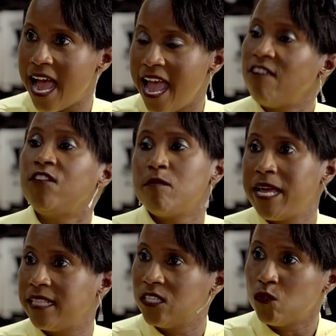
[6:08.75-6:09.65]
have to
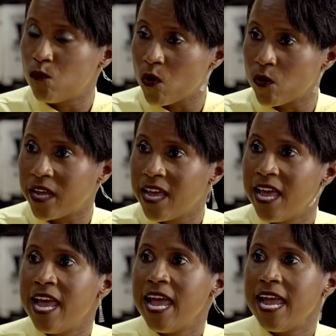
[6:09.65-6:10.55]
make this work.
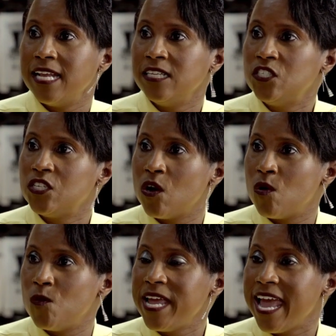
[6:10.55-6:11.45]
And
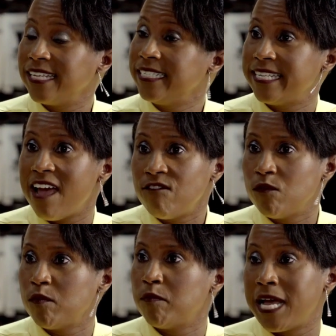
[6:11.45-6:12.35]
so we had a staff
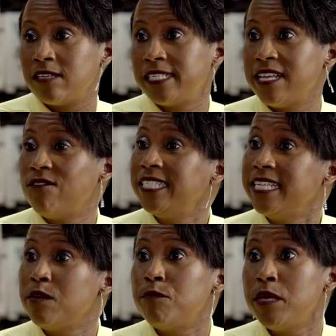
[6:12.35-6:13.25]
of about
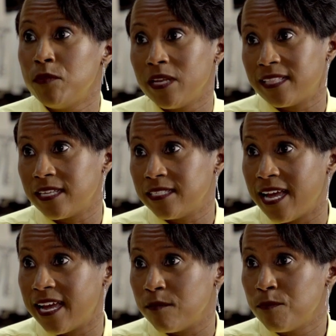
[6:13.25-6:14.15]
17 people at the
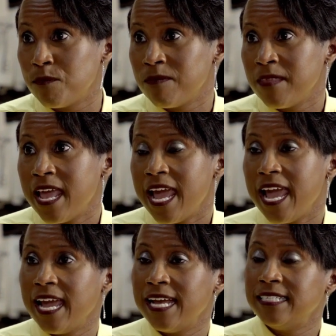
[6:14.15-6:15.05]
time.
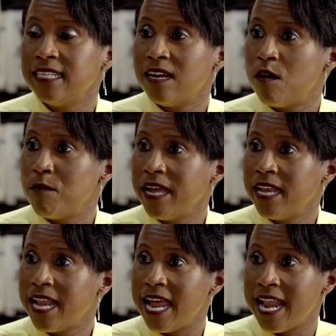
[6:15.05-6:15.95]
And
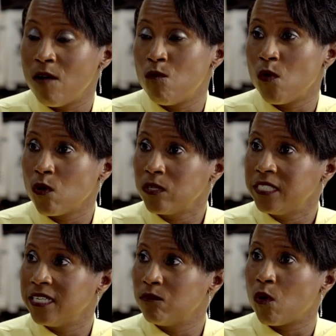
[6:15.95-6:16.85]
I
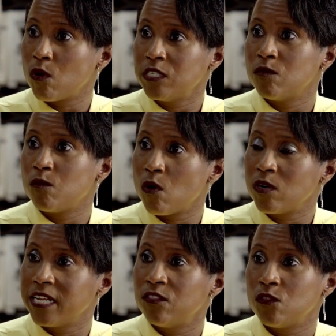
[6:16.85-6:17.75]
worked and worked and
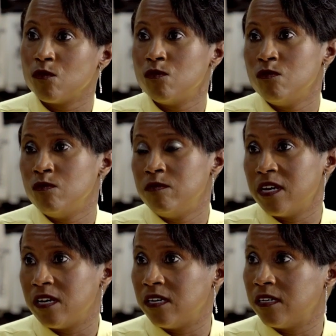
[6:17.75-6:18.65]
worked, and through
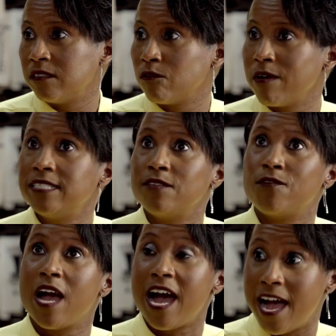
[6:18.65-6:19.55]
the grace
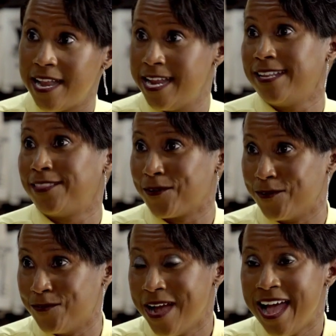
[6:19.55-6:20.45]
of God and
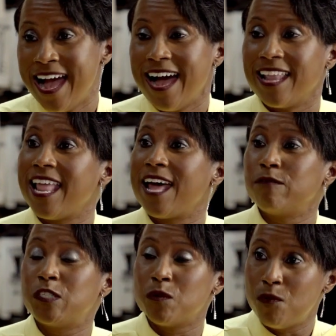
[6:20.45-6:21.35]
through a lot of
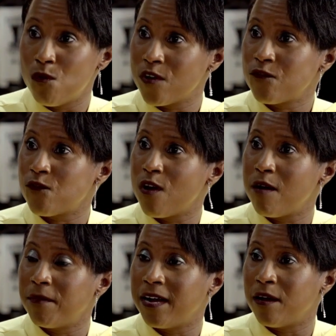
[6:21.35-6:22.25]
support
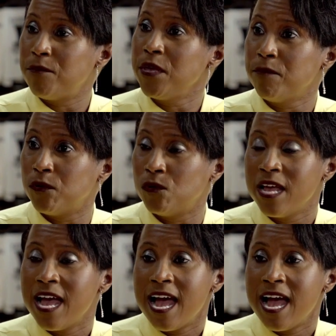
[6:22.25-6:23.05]
from people,